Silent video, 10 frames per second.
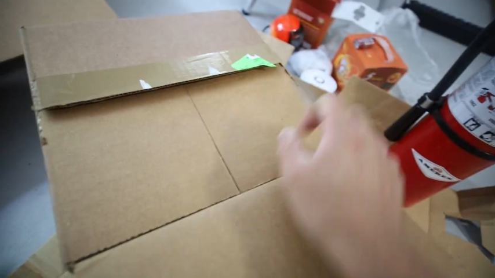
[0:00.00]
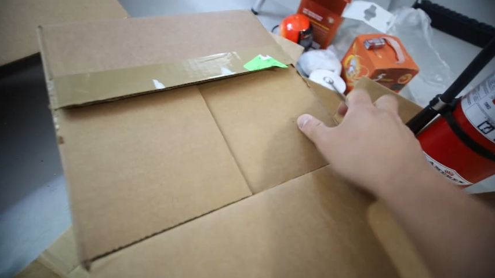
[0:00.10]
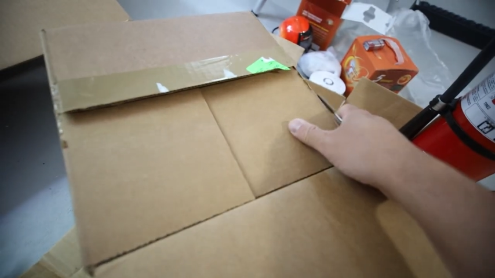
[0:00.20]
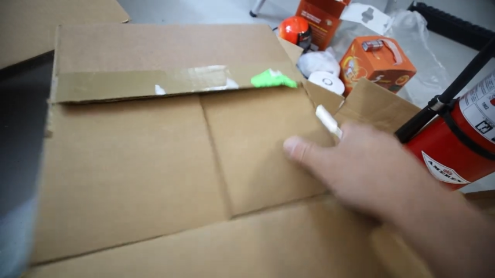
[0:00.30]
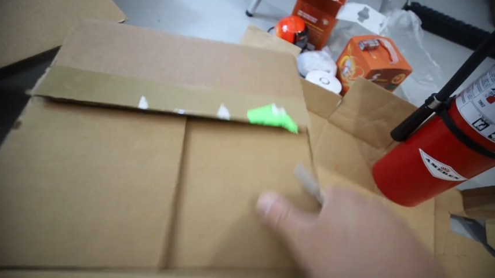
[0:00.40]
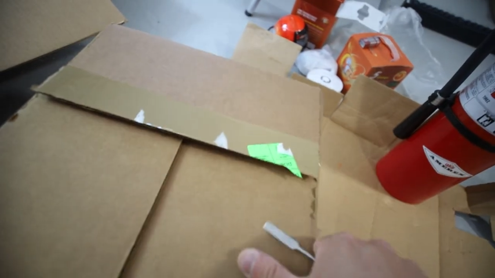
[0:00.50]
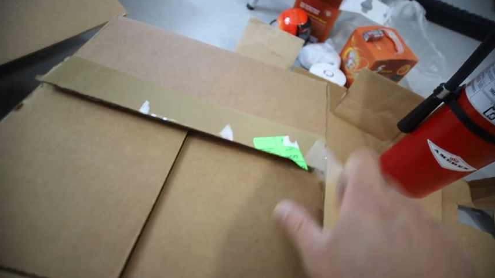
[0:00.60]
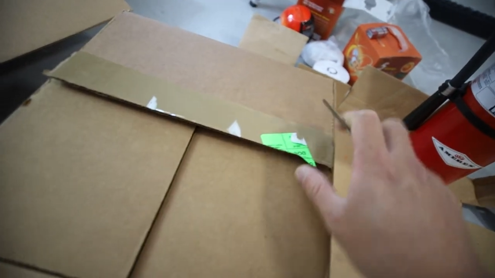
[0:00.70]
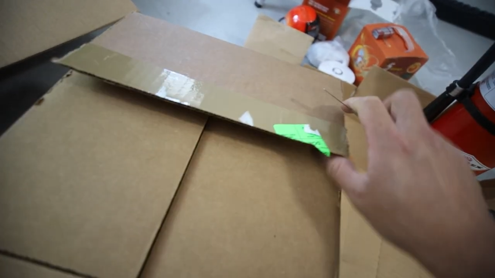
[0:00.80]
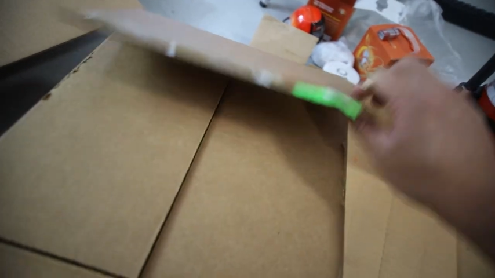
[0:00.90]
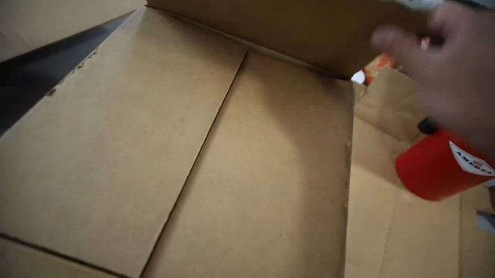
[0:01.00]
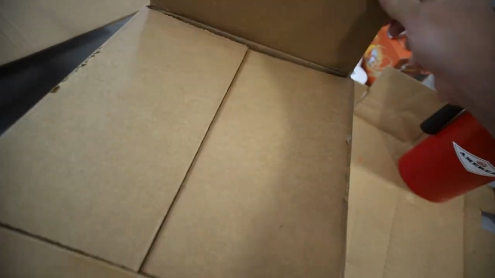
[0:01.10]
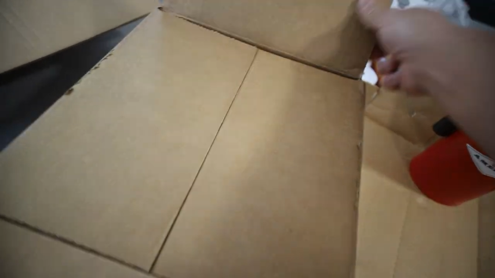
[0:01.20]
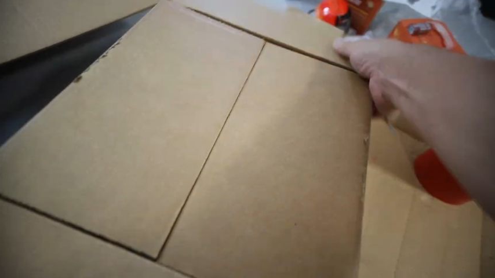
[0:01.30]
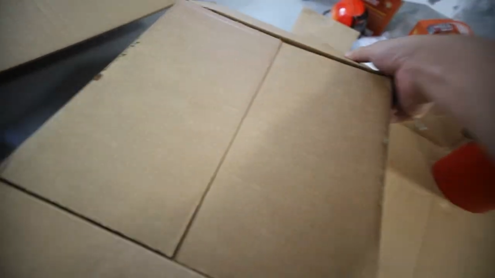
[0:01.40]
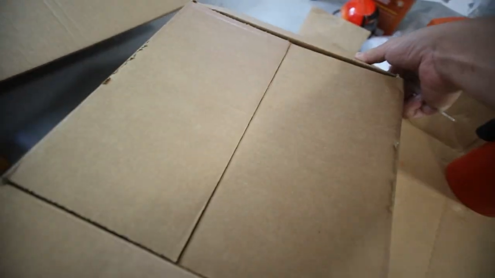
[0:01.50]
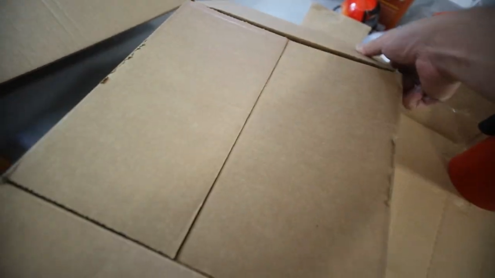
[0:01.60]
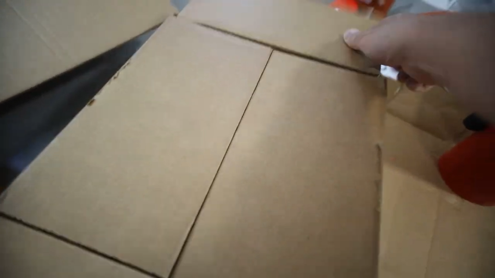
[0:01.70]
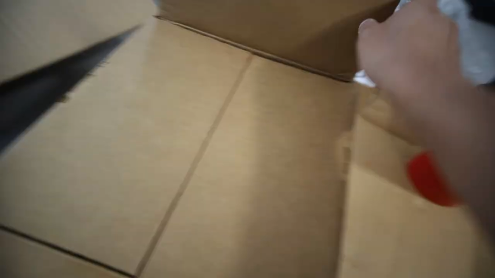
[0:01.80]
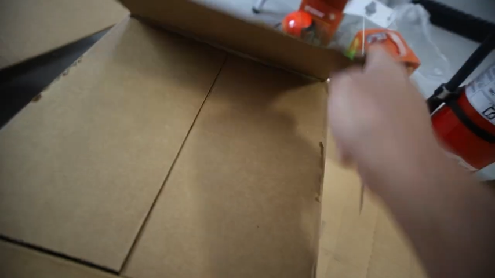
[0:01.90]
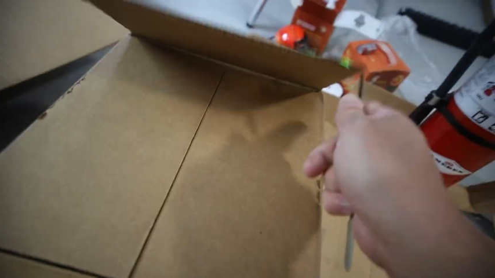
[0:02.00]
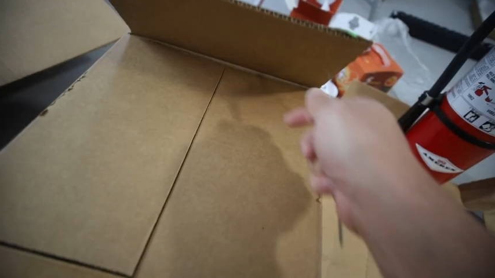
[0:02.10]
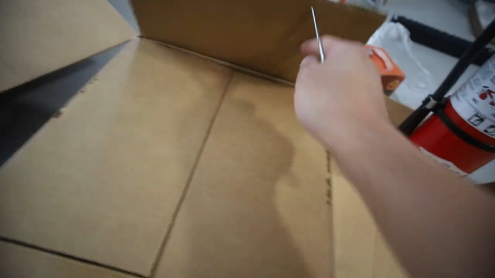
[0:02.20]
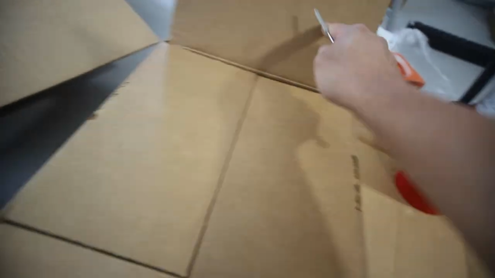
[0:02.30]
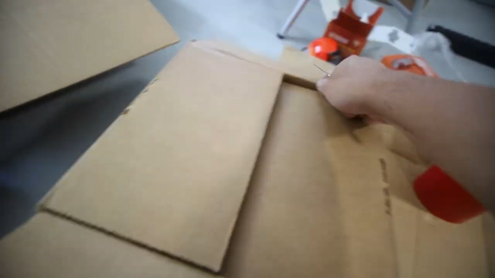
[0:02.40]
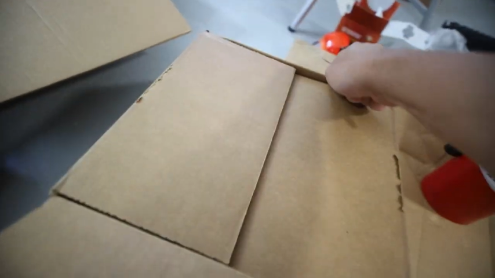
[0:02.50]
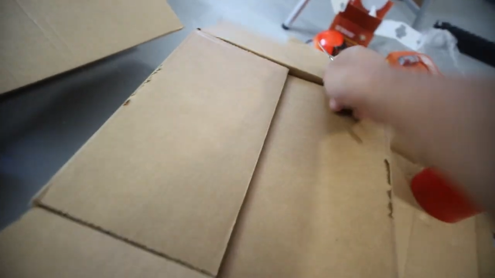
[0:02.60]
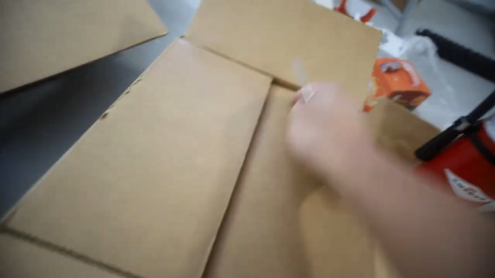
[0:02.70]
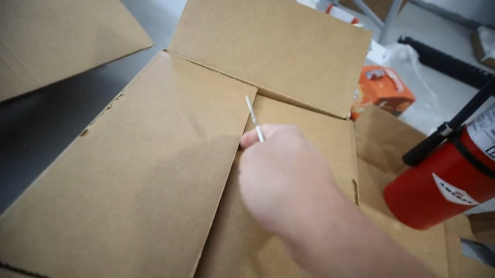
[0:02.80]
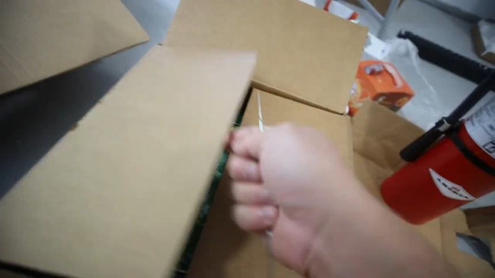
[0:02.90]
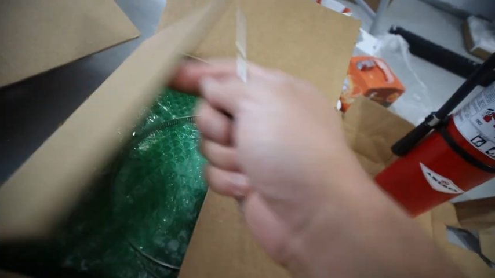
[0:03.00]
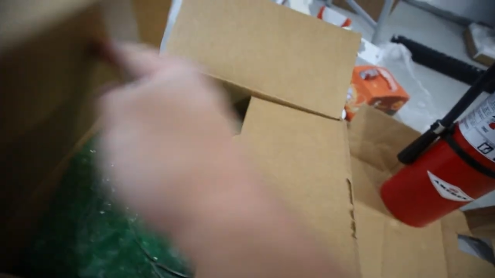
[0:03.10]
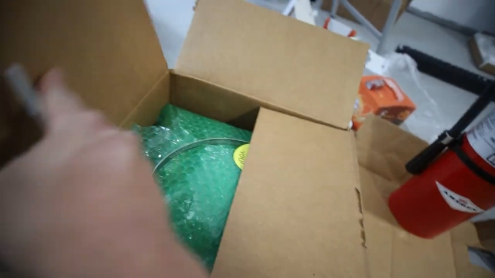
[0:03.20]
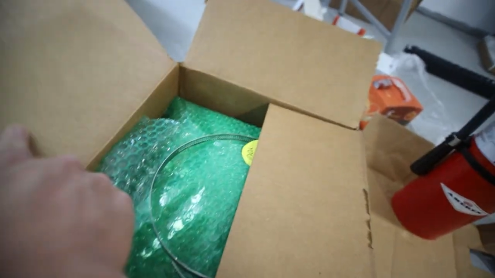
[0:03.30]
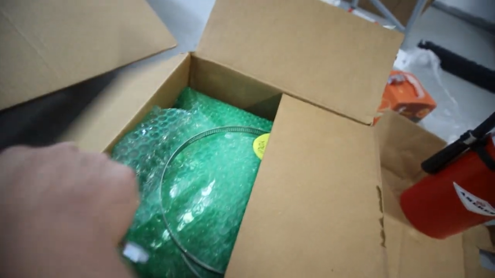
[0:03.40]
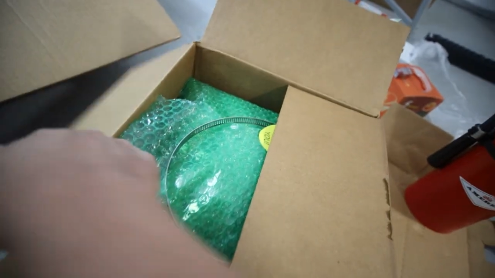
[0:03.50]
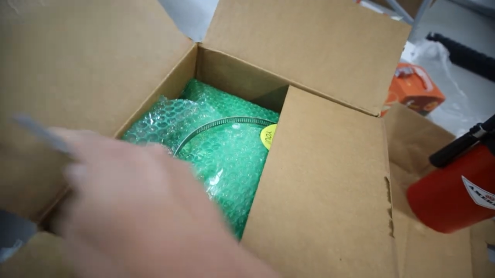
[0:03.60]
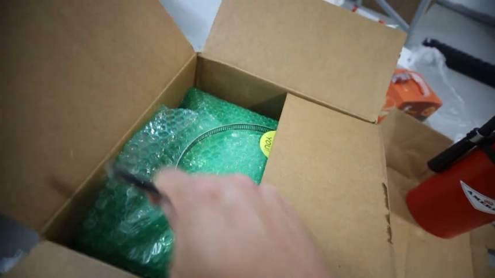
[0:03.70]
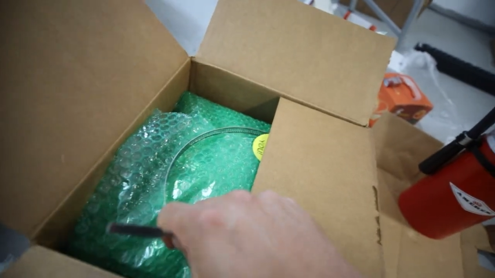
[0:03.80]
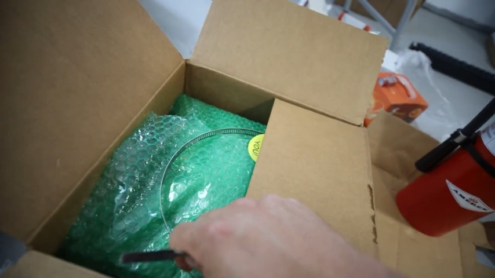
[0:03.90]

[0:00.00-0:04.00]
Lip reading: No face is visible, so there are no lips to read.